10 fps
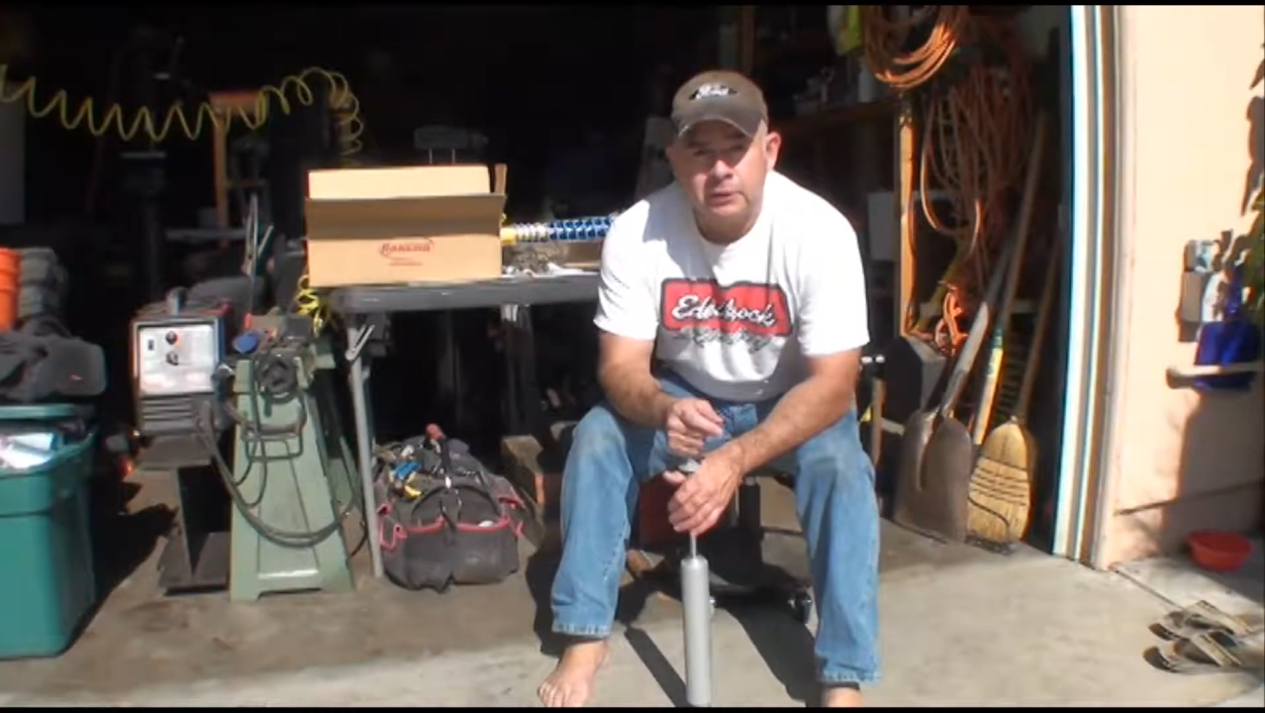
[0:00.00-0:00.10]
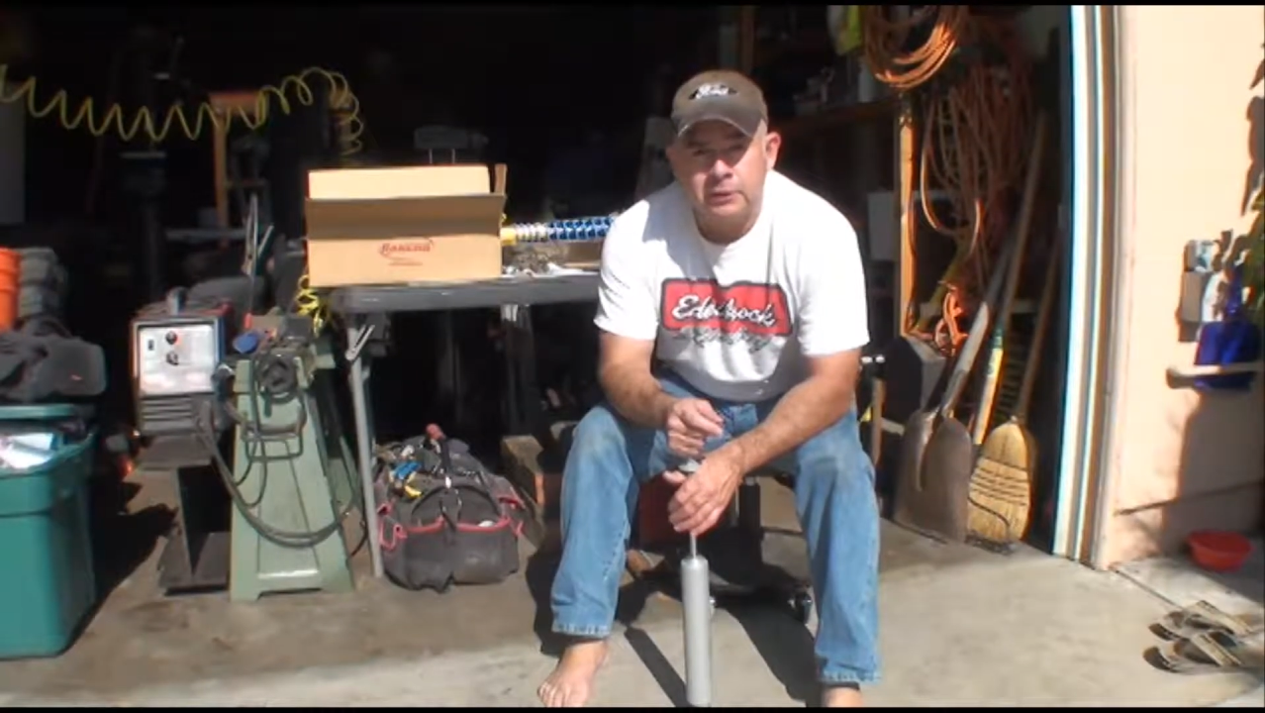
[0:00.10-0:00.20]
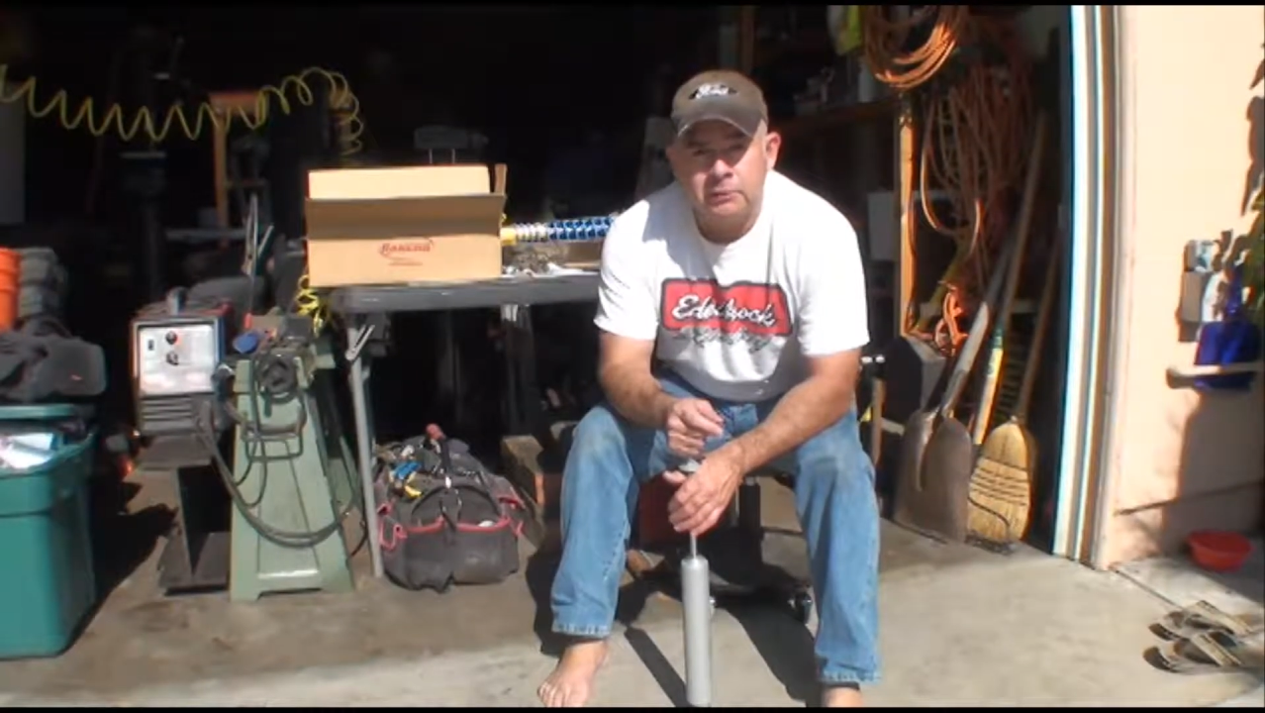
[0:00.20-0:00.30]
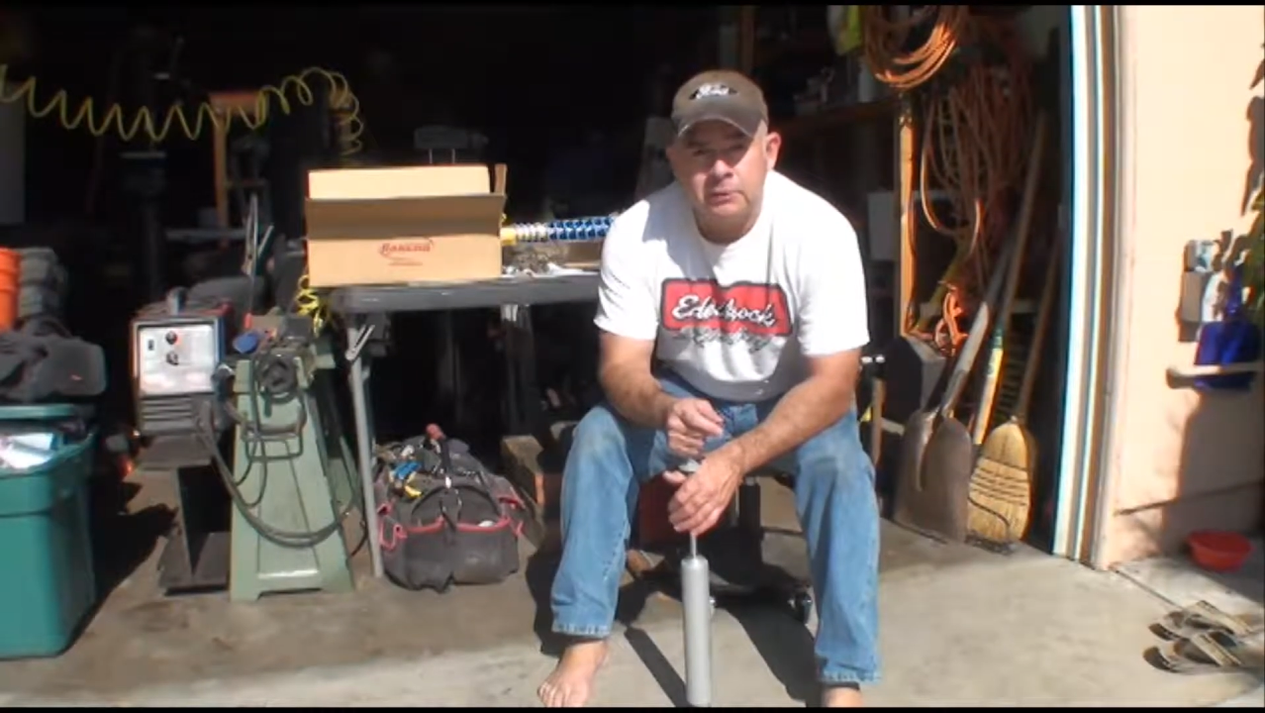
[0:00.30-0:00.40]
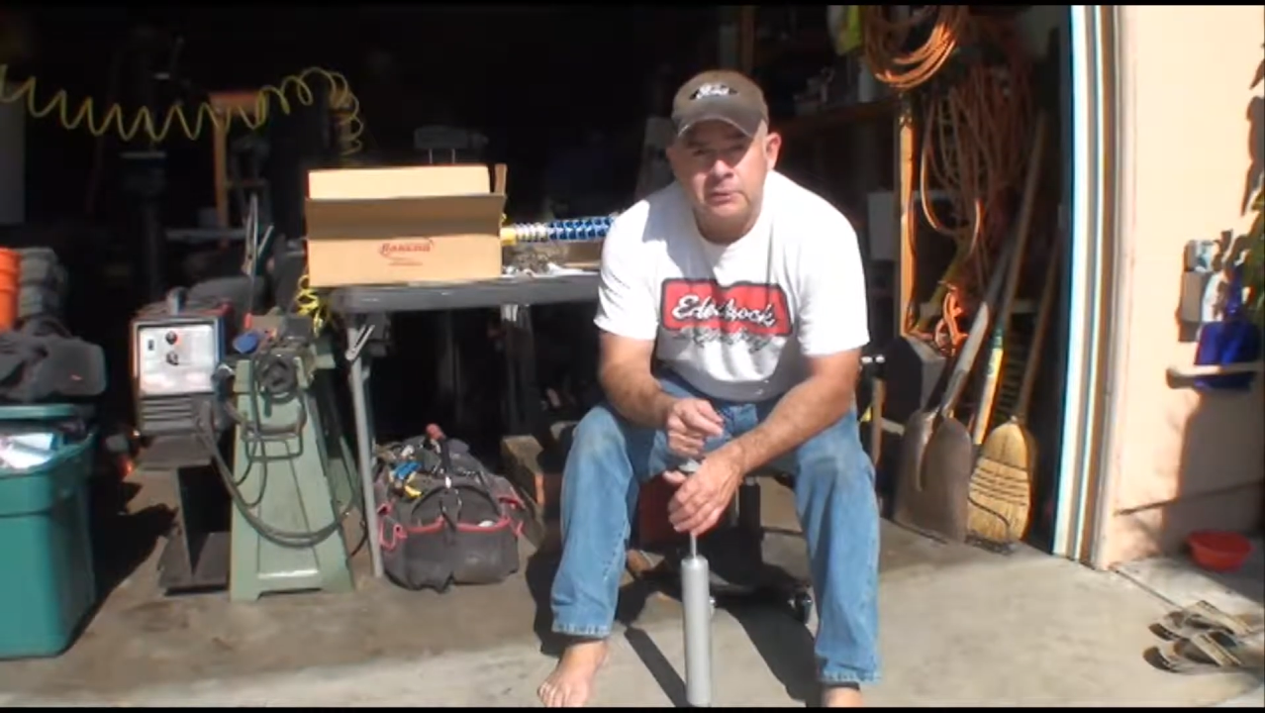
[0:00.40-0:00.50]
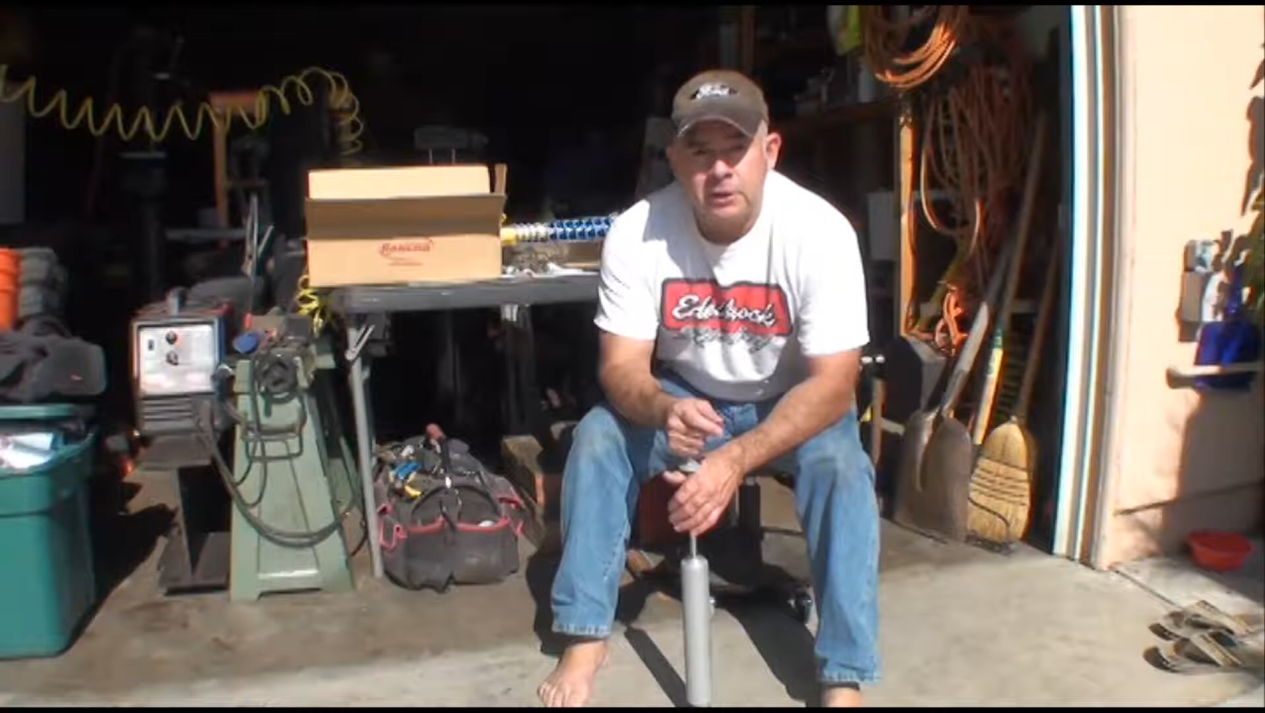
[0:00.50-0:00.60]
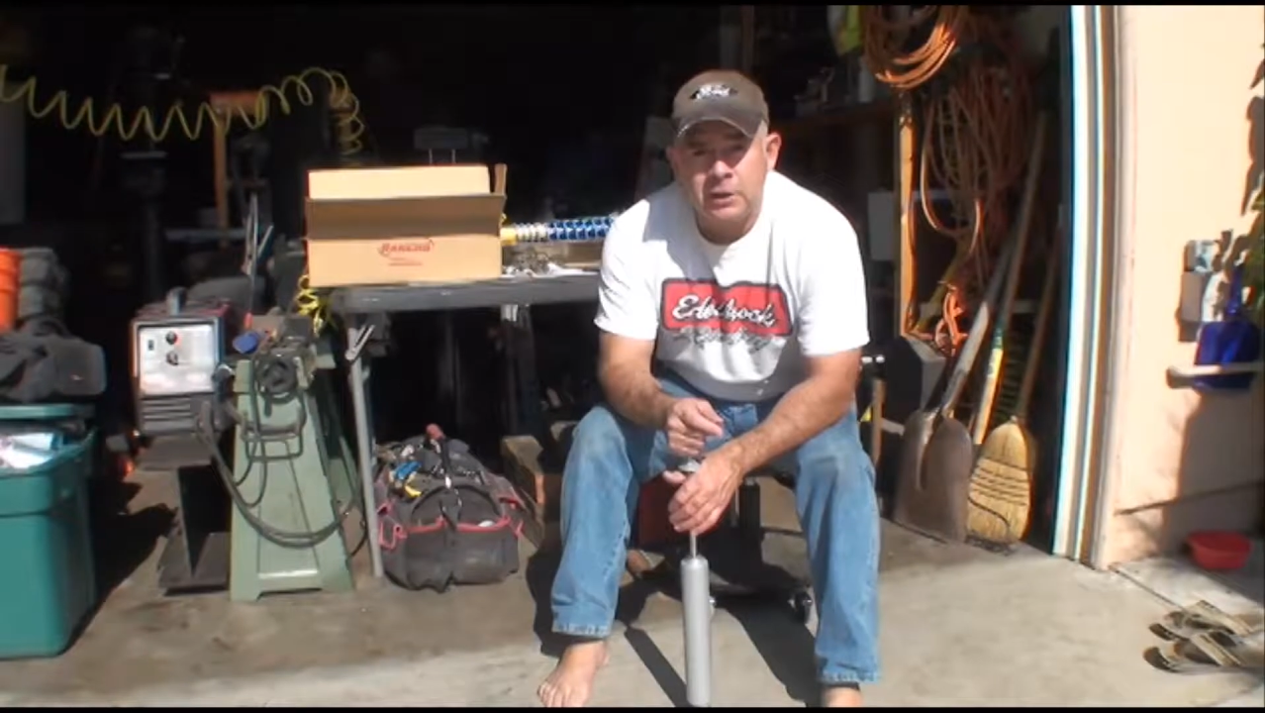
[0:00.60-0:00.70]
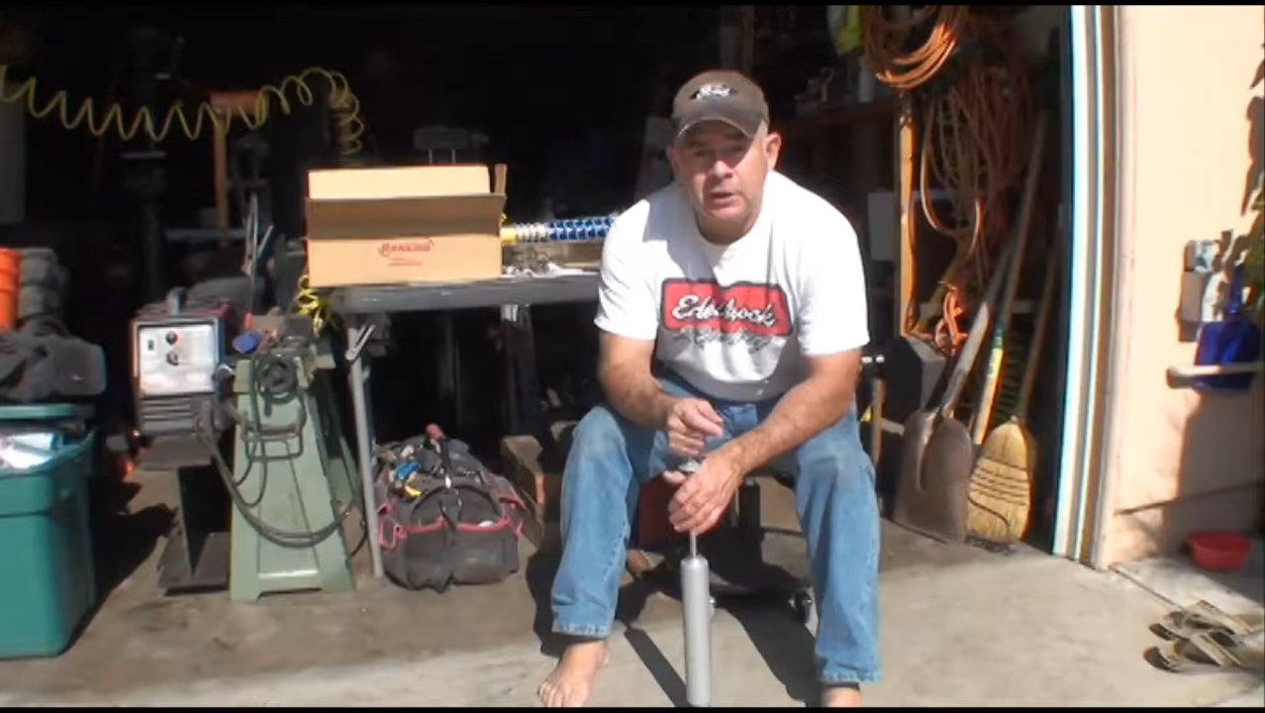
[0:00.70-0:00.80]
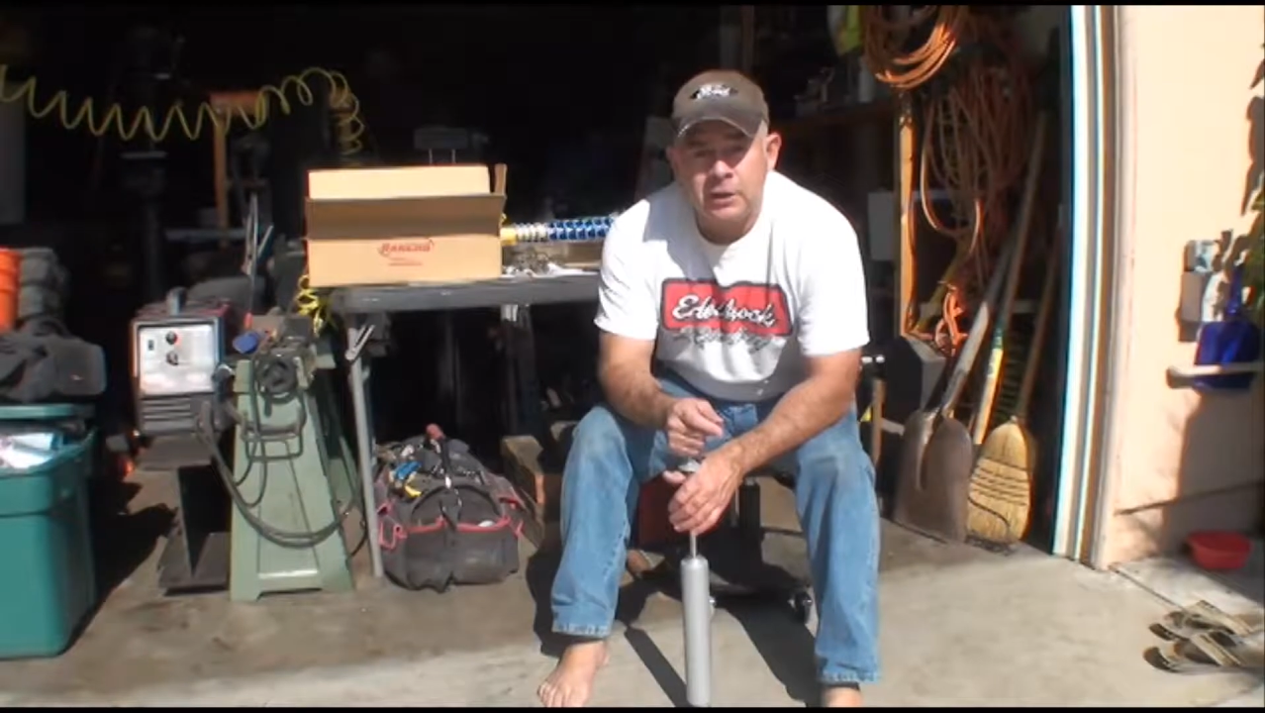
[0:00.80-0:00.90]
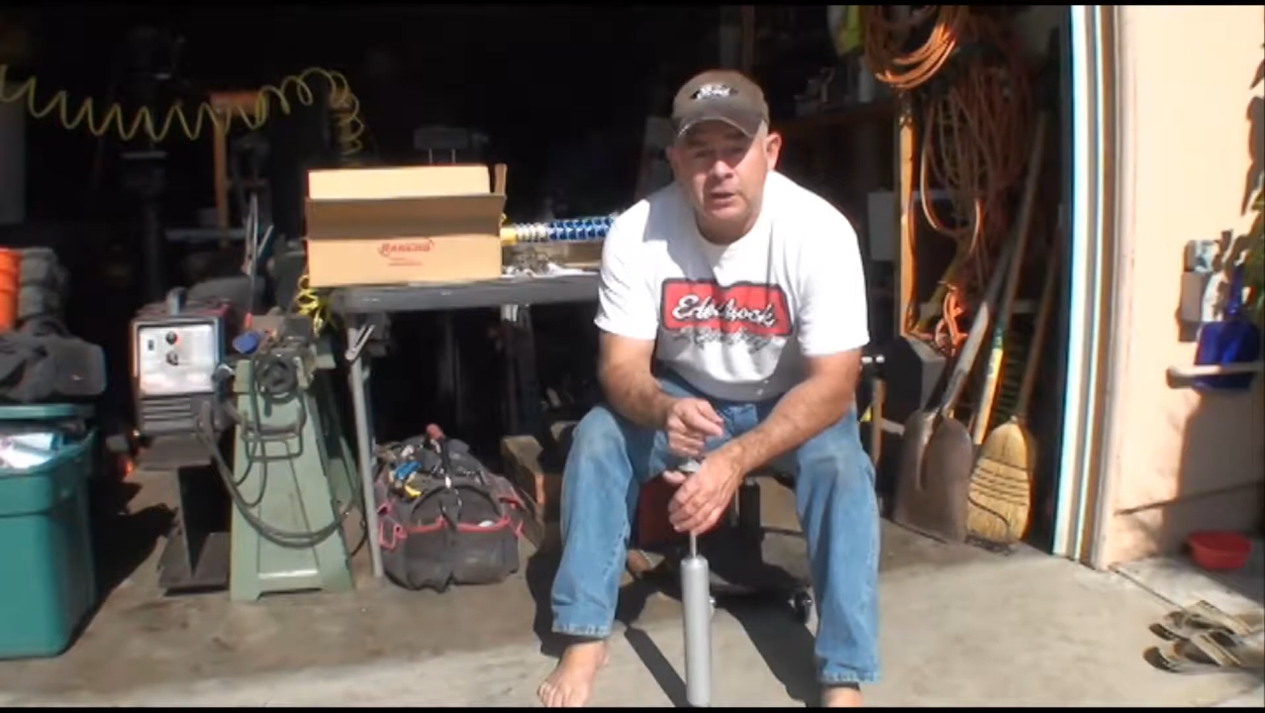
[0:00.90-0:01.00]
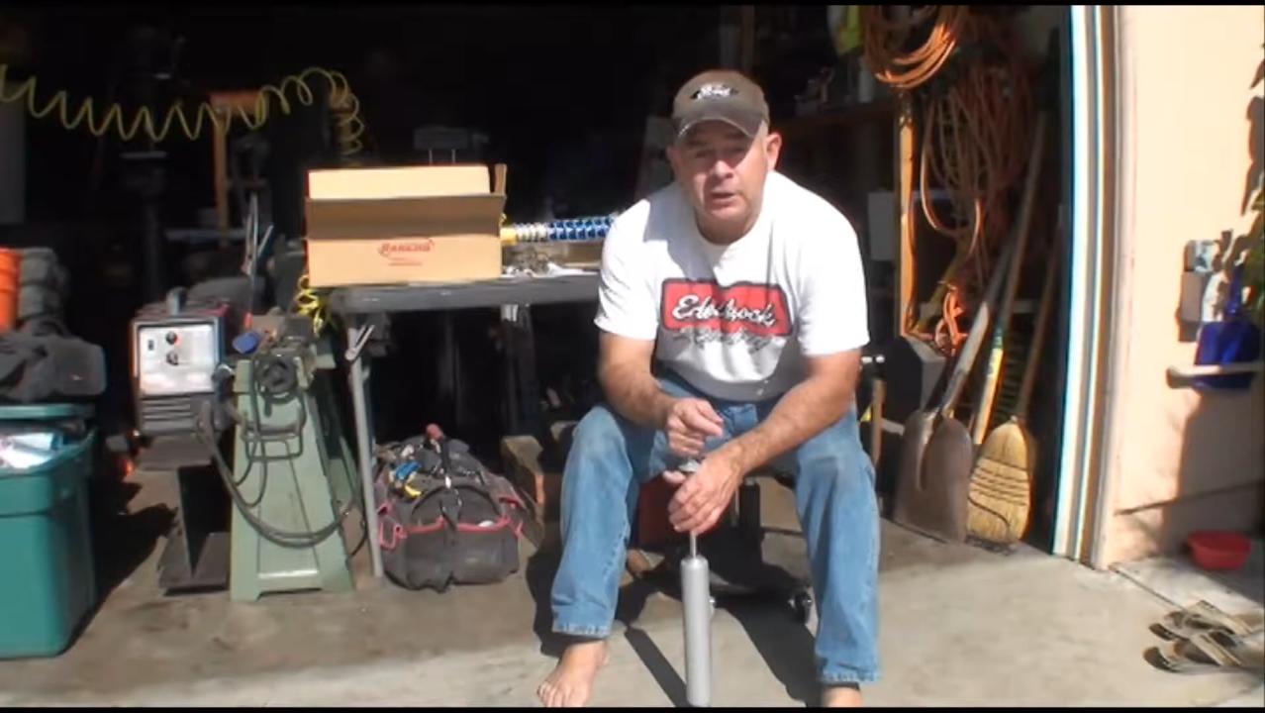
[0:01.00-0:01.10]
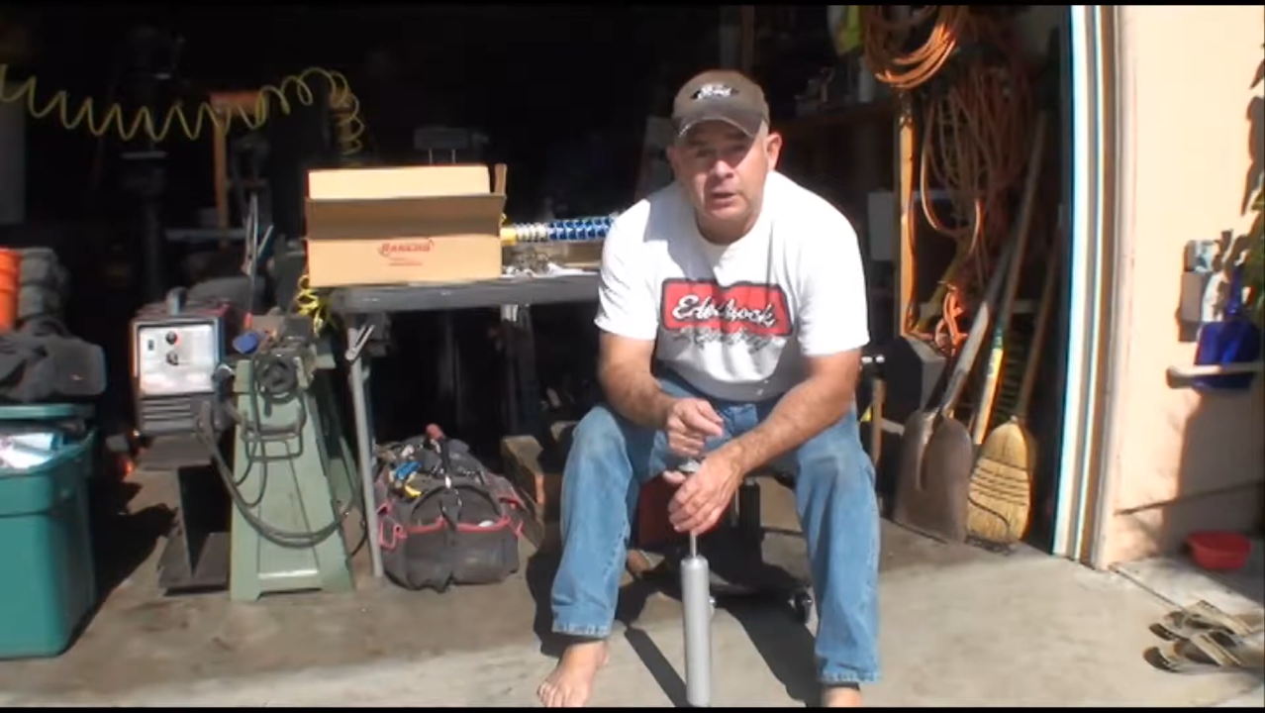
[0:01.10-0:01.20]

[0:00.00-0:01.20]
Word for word: it was a, uh,